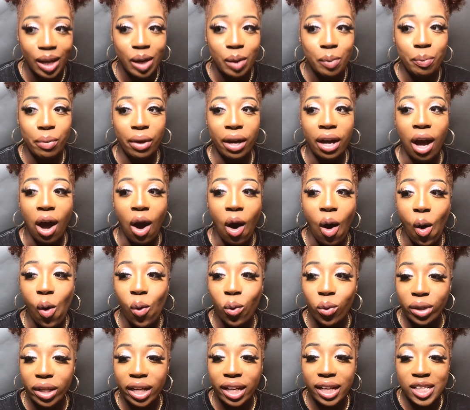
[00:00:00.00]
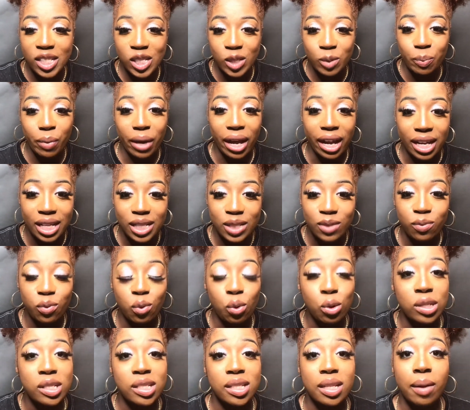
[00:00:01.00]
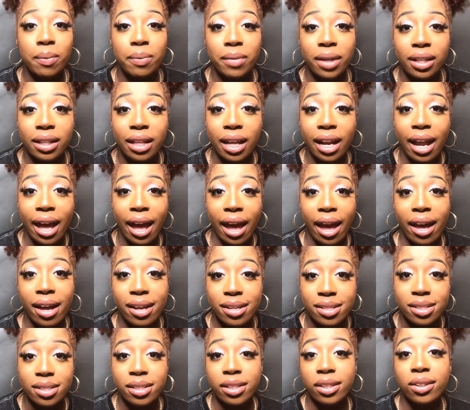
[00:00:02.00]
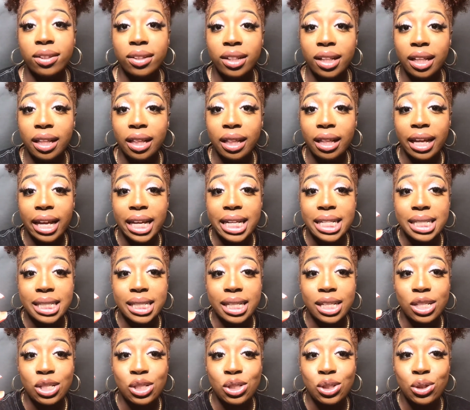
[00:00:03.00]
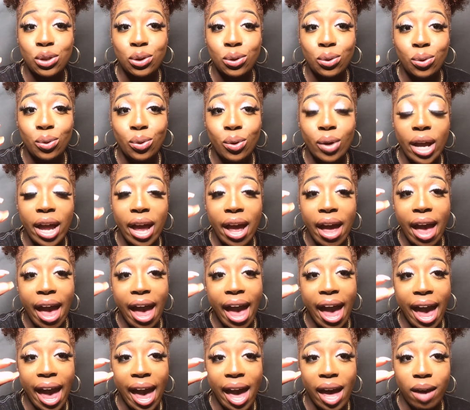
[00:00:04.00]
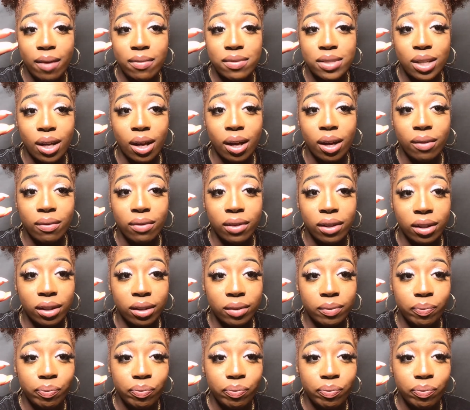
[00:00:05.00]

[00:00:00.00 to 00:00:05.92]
But holding space for something that has literally less than 2/2 of